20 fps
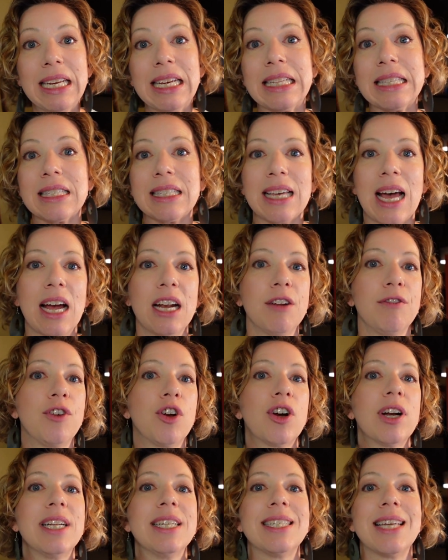inside of
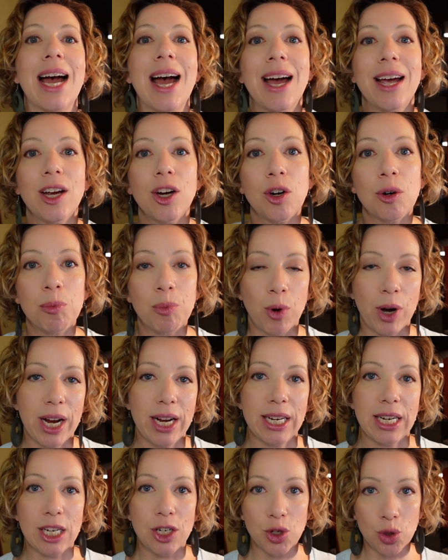your entire
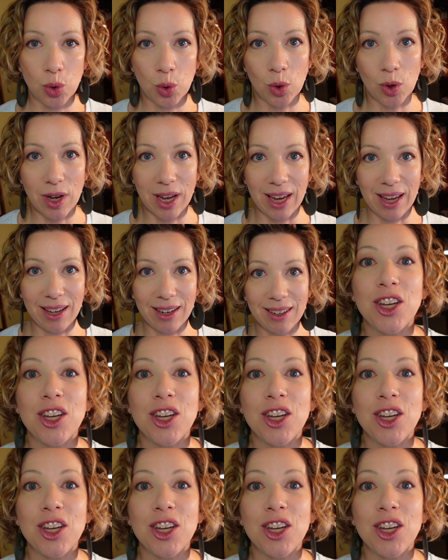branding toolkit.